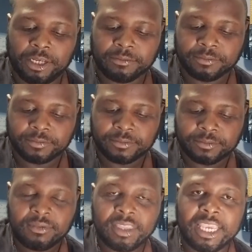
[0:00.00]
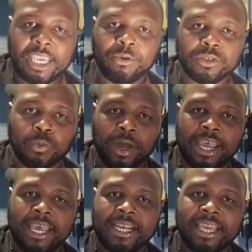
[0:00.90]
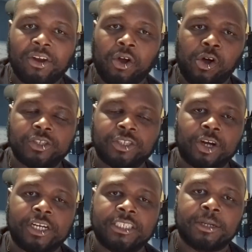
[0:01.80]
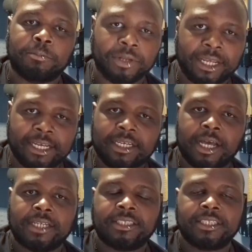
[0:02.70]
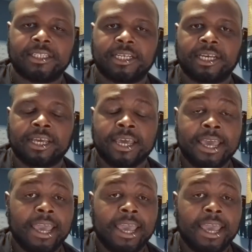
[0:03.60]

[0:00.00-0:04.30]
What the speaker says: me. It was when it all started to blink constantly,